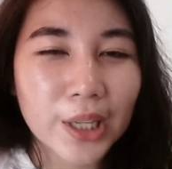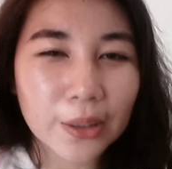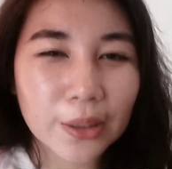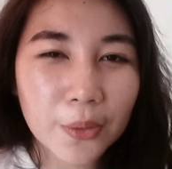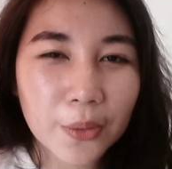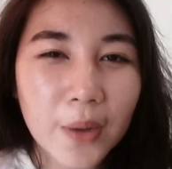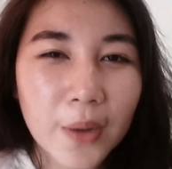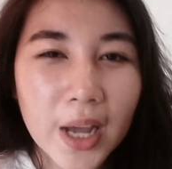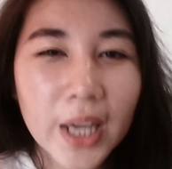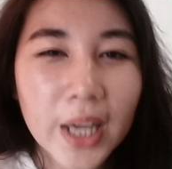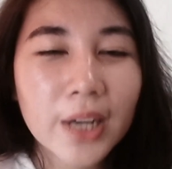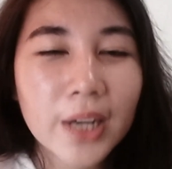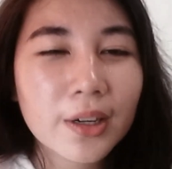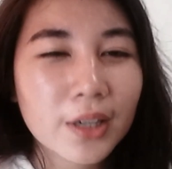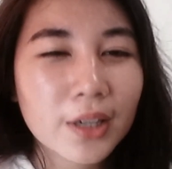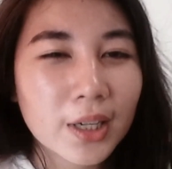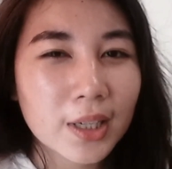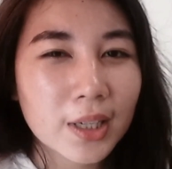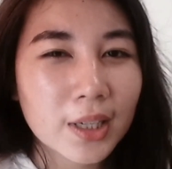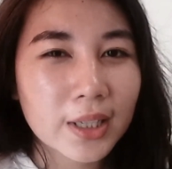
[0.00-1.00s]

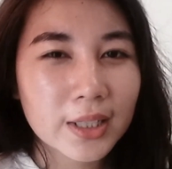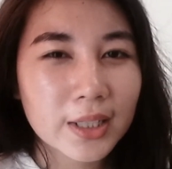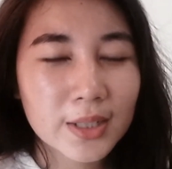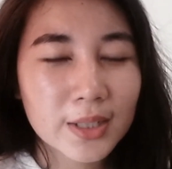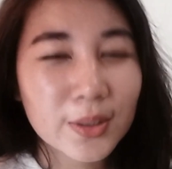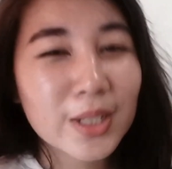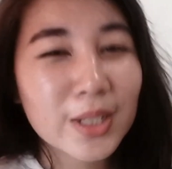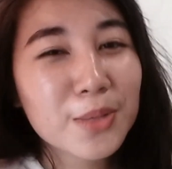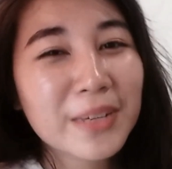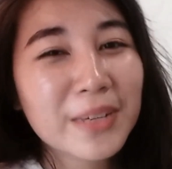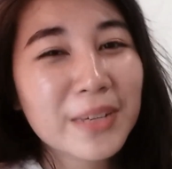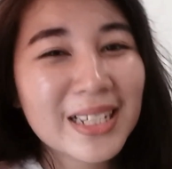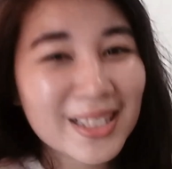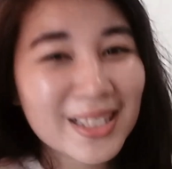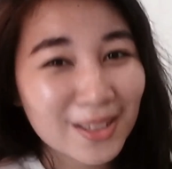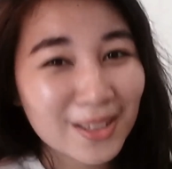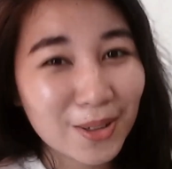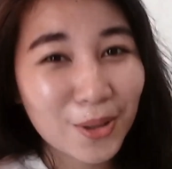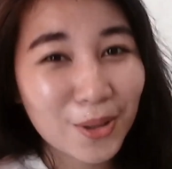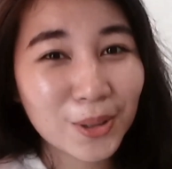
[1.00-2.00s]
inquired. So that's why
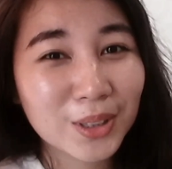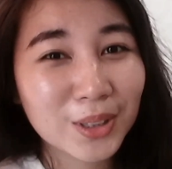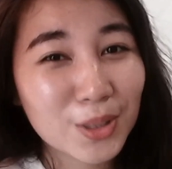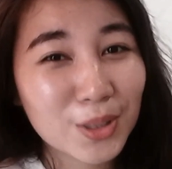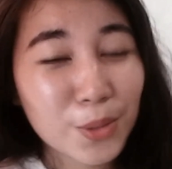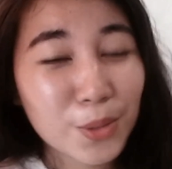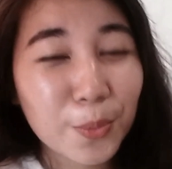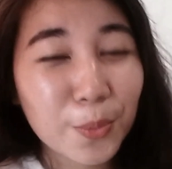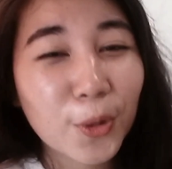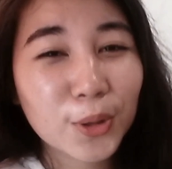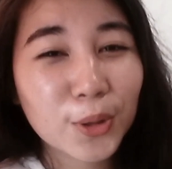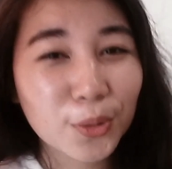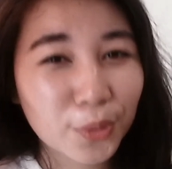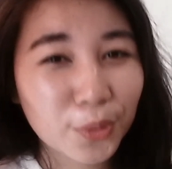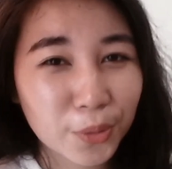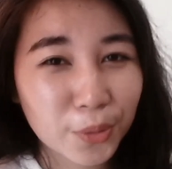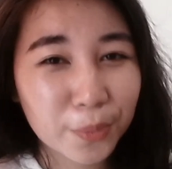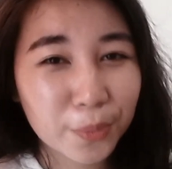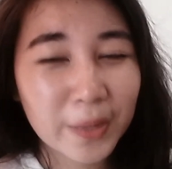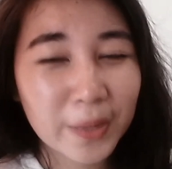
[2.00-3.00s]
it's called support
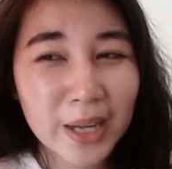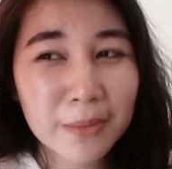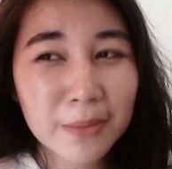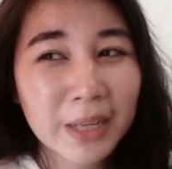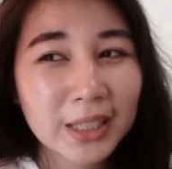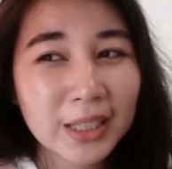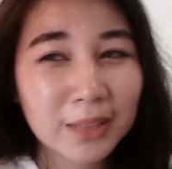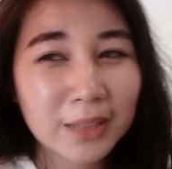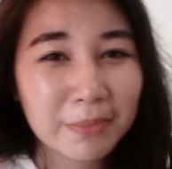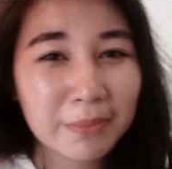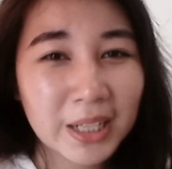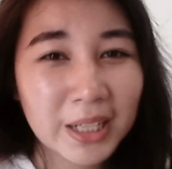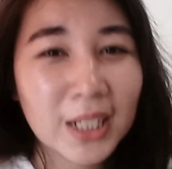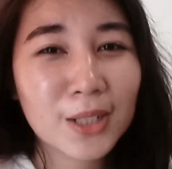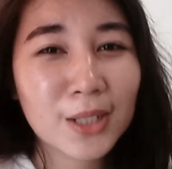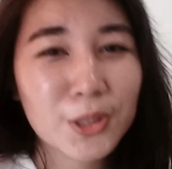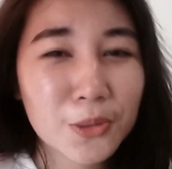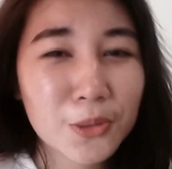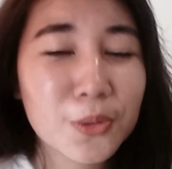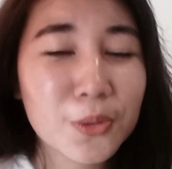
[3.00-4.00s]
group, Nmat
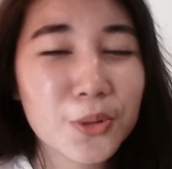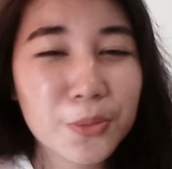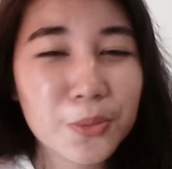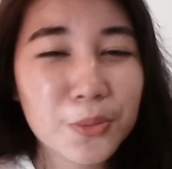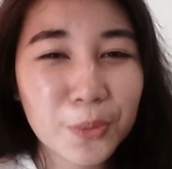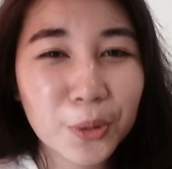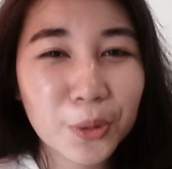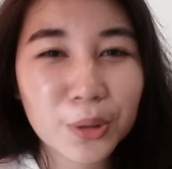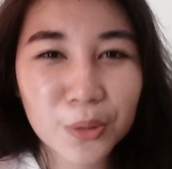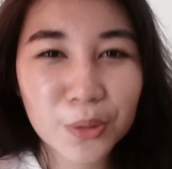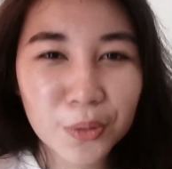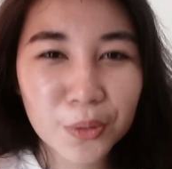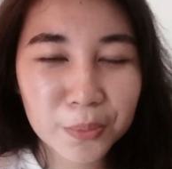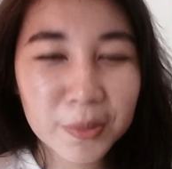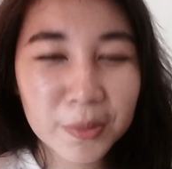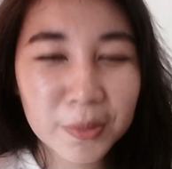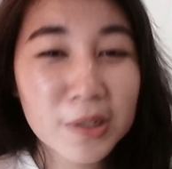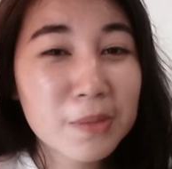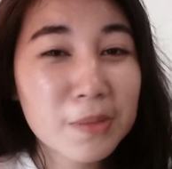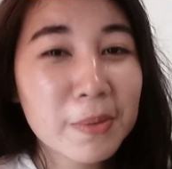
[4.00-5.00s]
Medical School Support
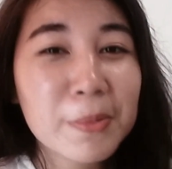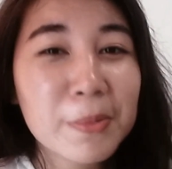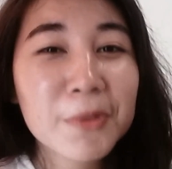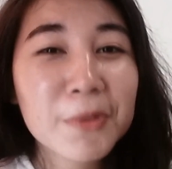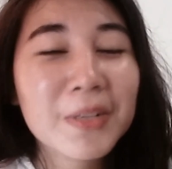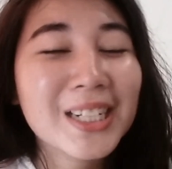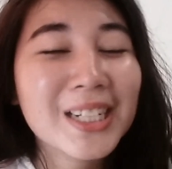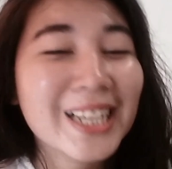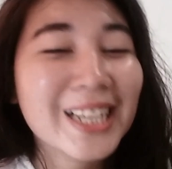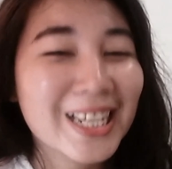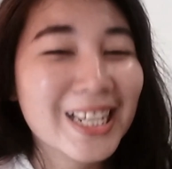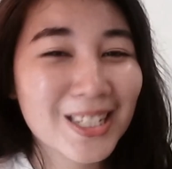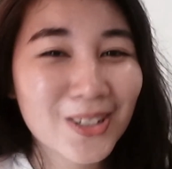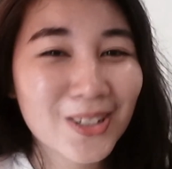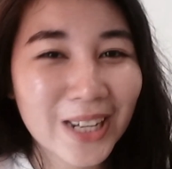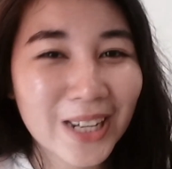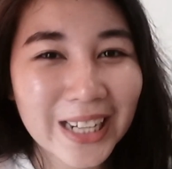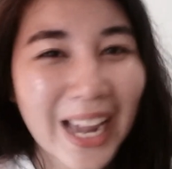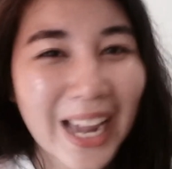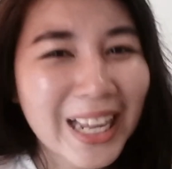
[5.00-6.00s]
Group, because people really
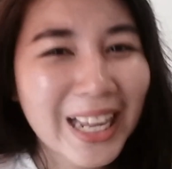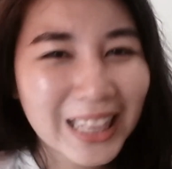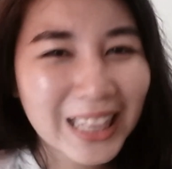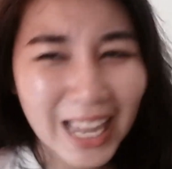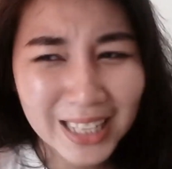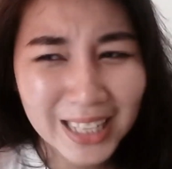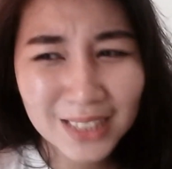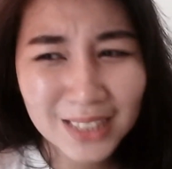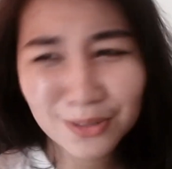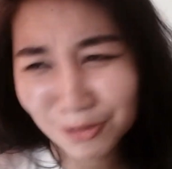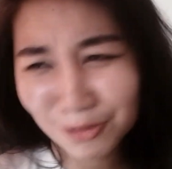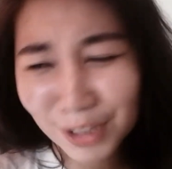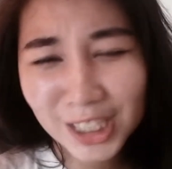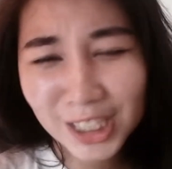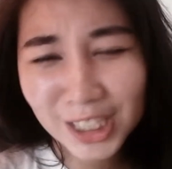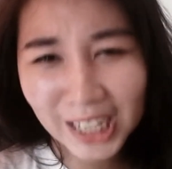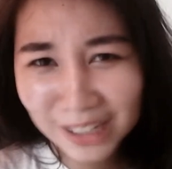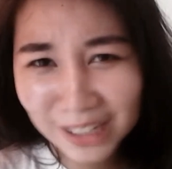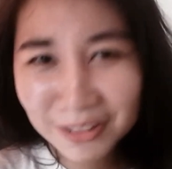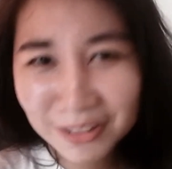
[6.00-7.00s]
answer, and I
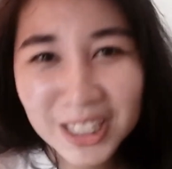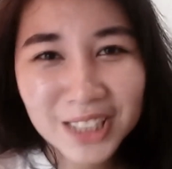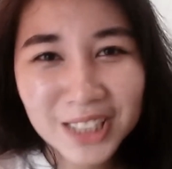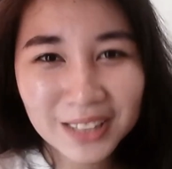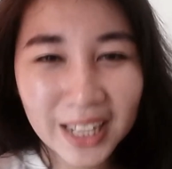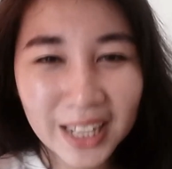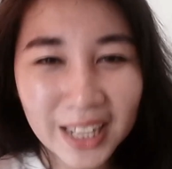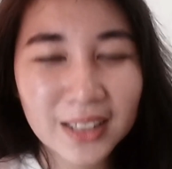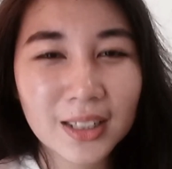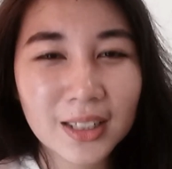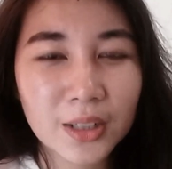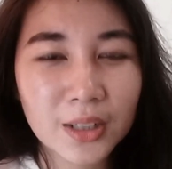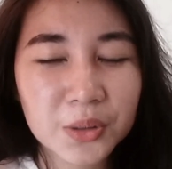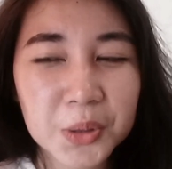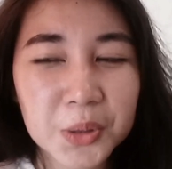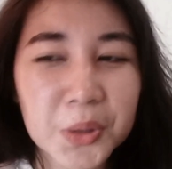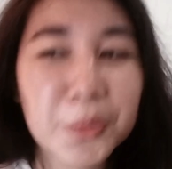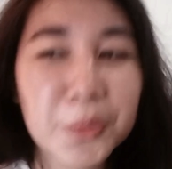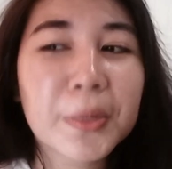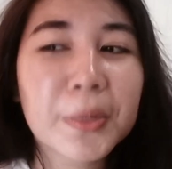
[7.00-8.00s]
really like that
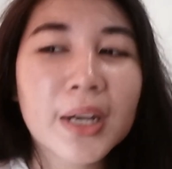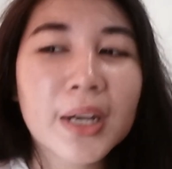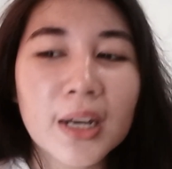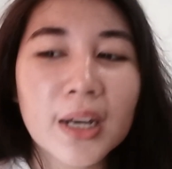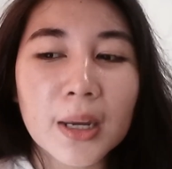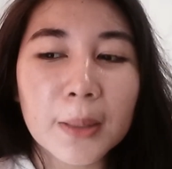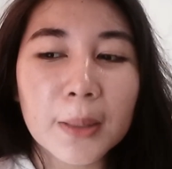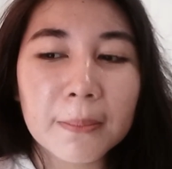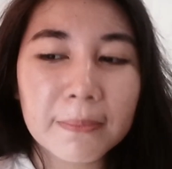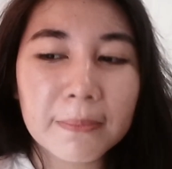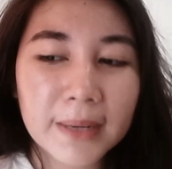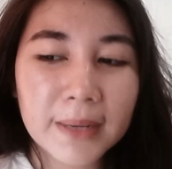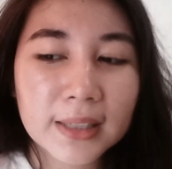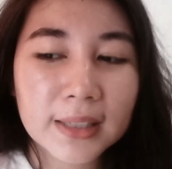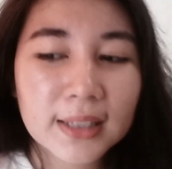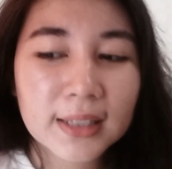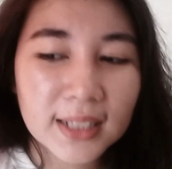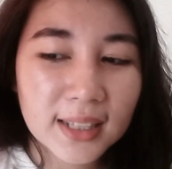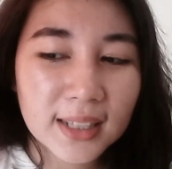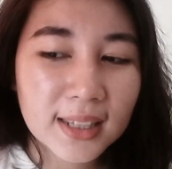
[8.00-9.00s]
group.
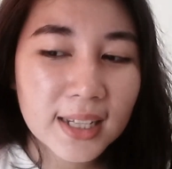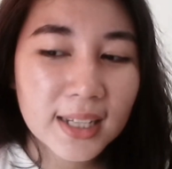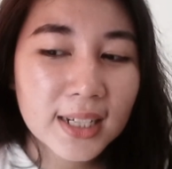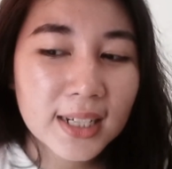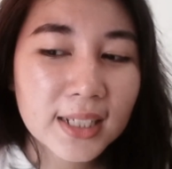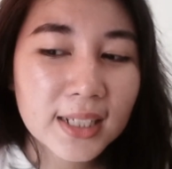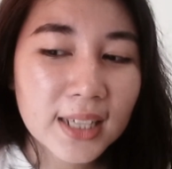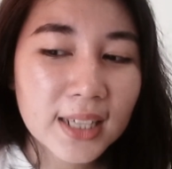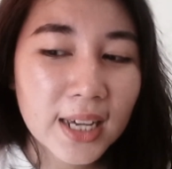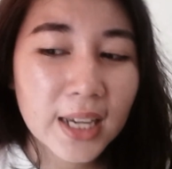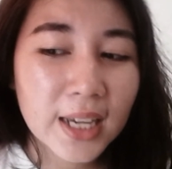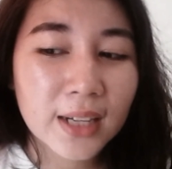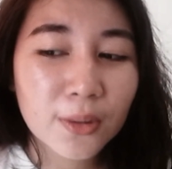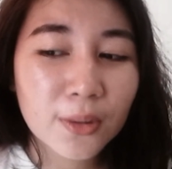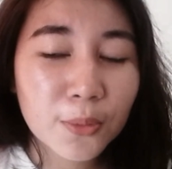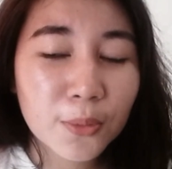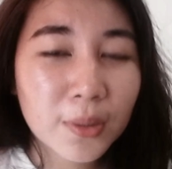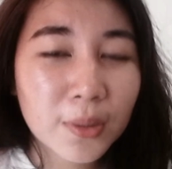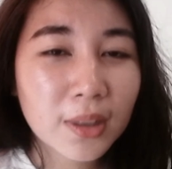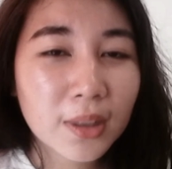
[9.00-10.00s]
But then
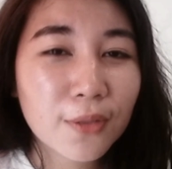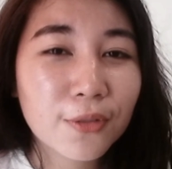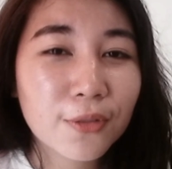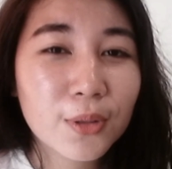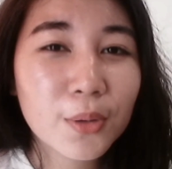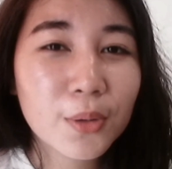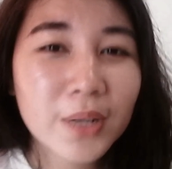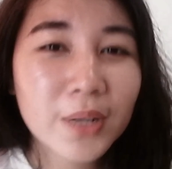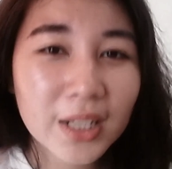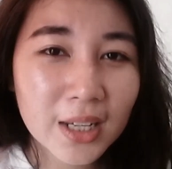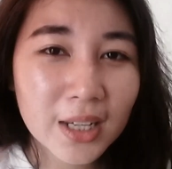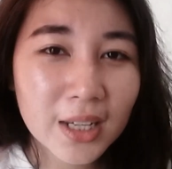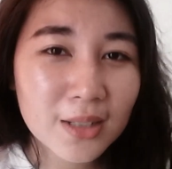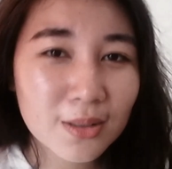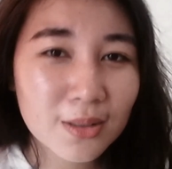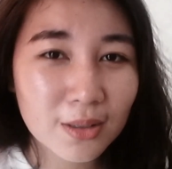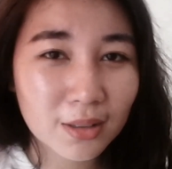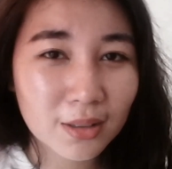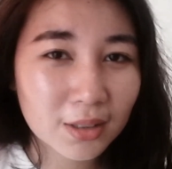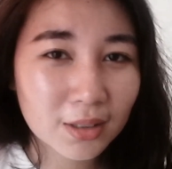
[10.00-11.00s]
again, what if no one
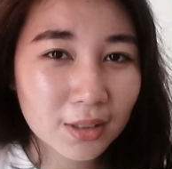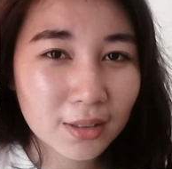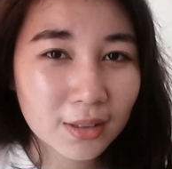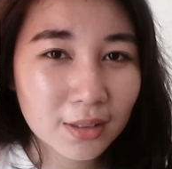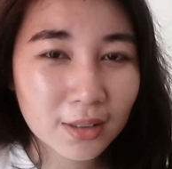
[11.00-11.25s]
answers?